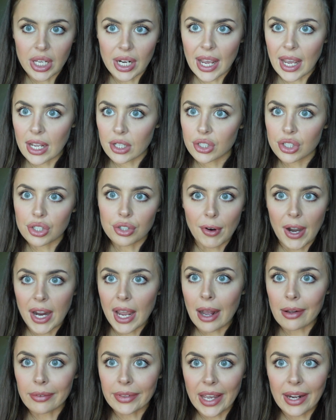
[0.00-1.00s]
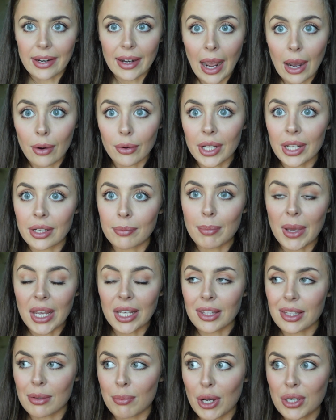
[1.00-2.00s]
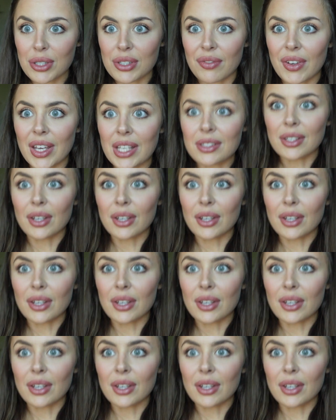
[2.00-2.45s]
gonna head straight out there now and make the most of it.